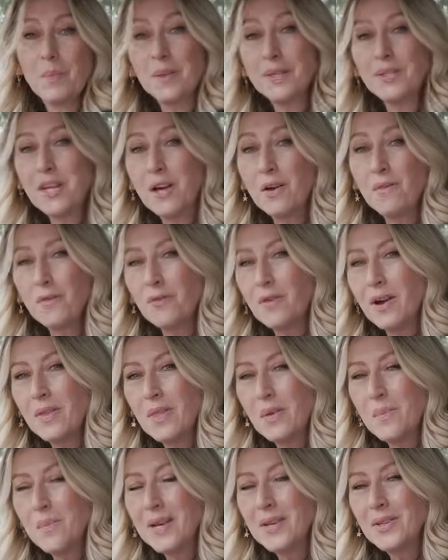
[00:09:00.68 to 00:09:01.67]
But delve
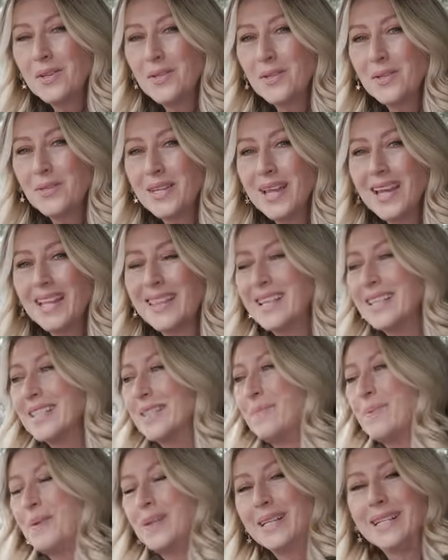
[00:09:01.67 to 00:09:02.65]
around the menus and
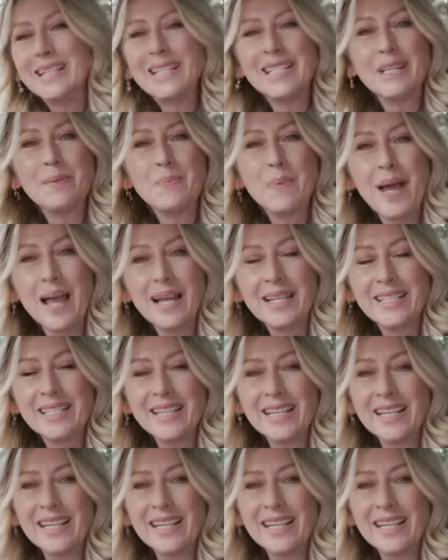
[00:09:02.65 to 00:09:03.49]
there's plenty packed